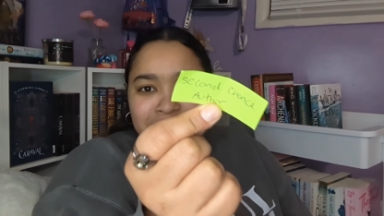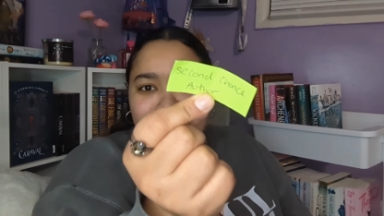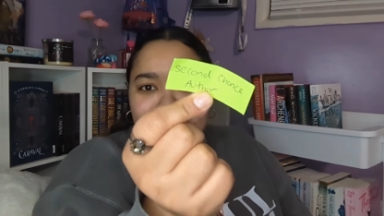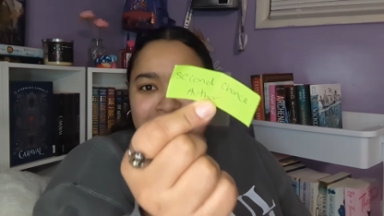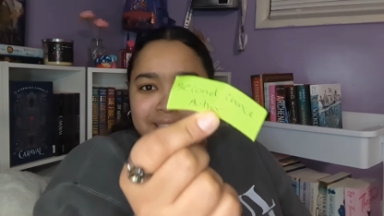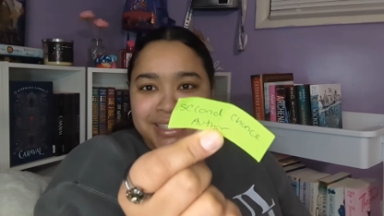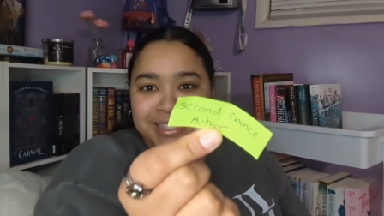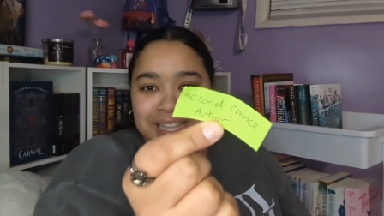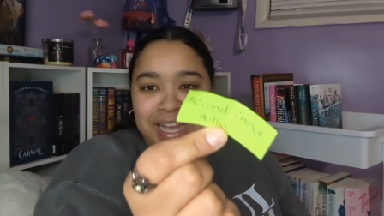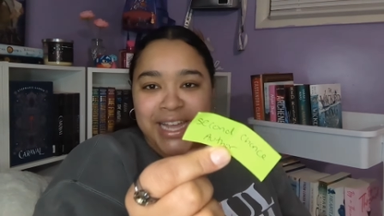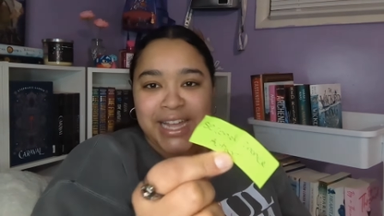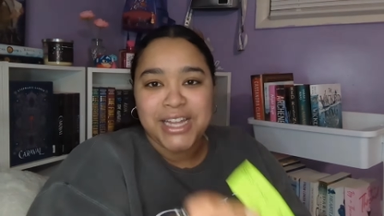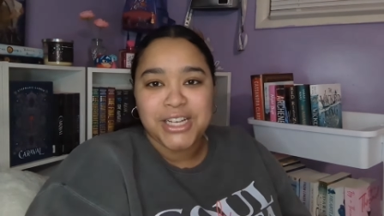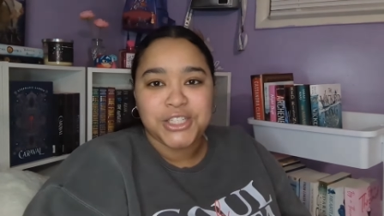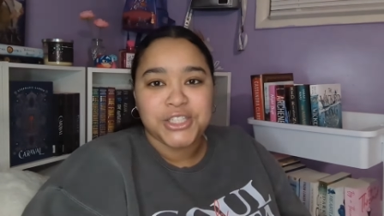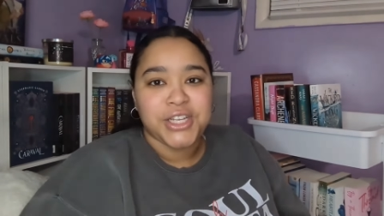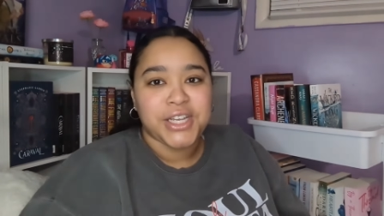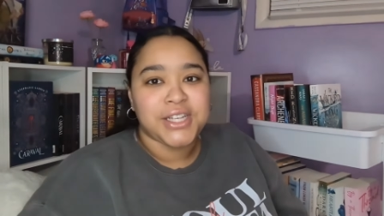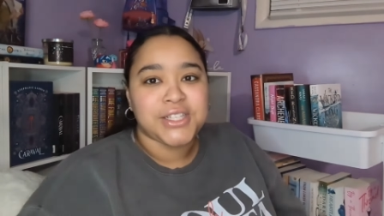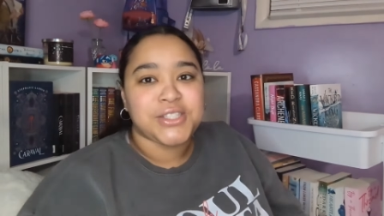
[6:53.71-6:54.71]
A second
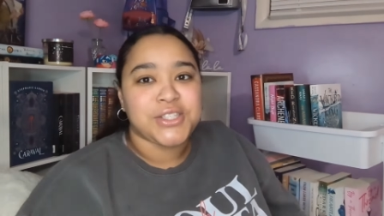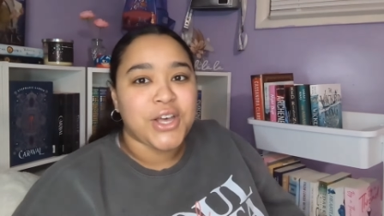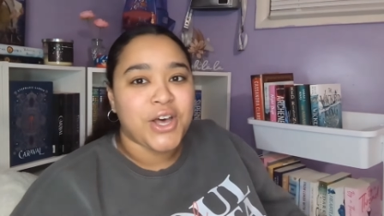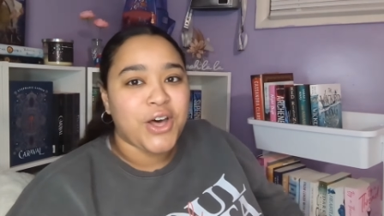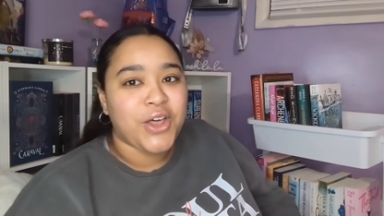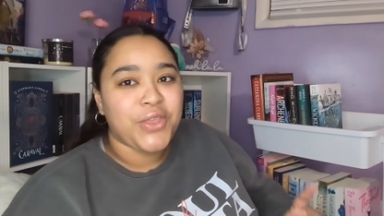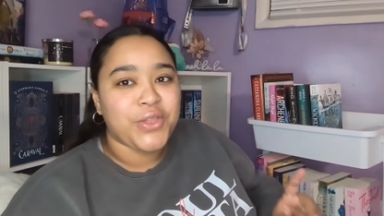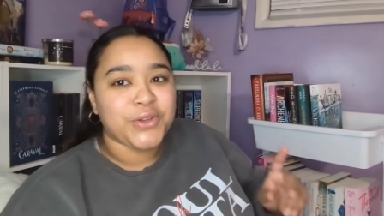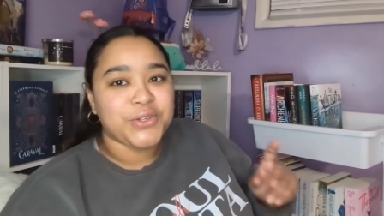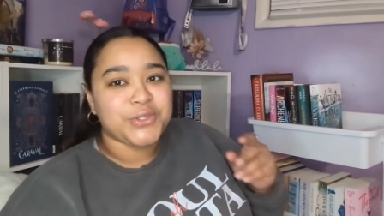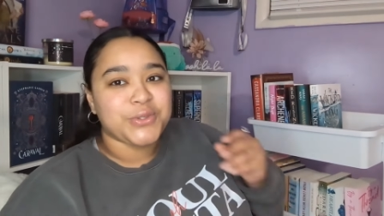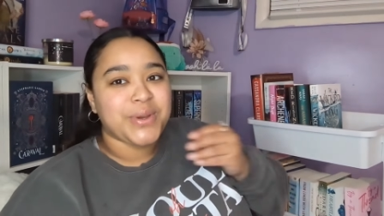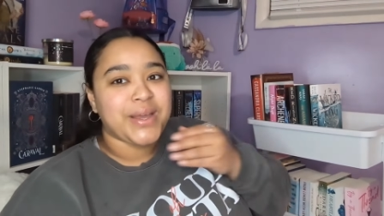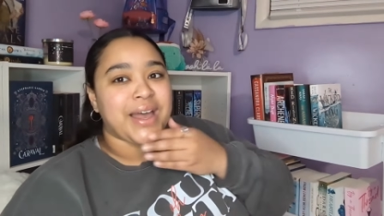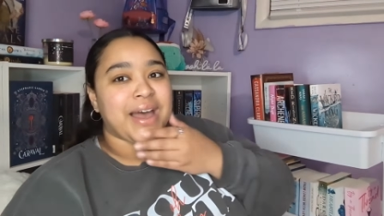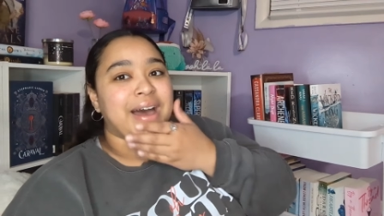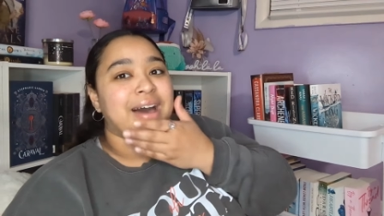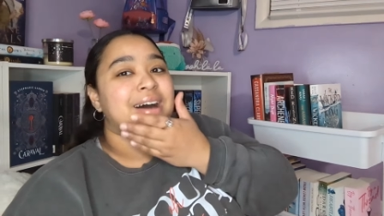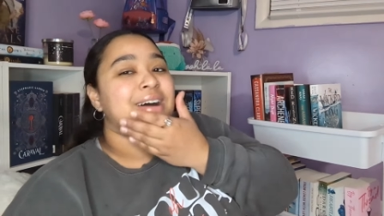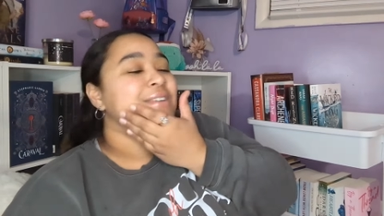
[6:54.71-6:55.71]
chance author. Do I
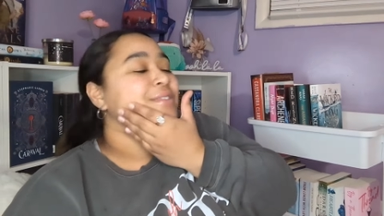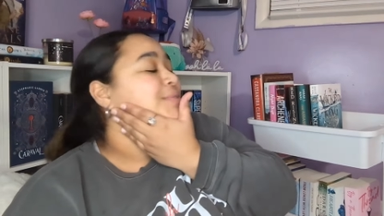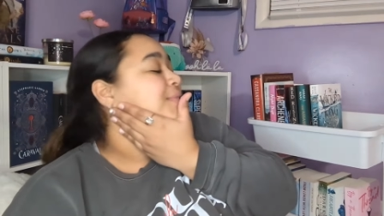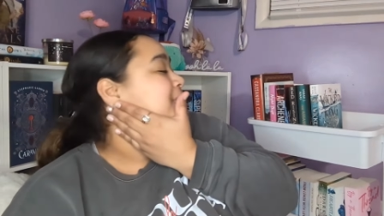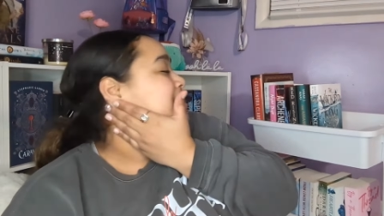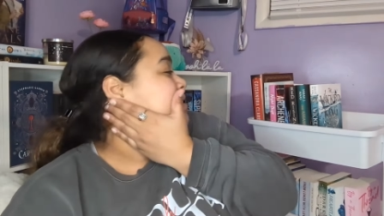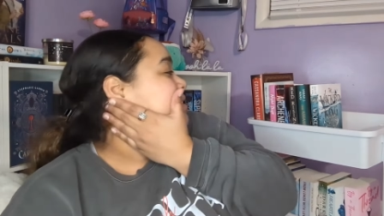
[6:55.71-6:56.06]
have one of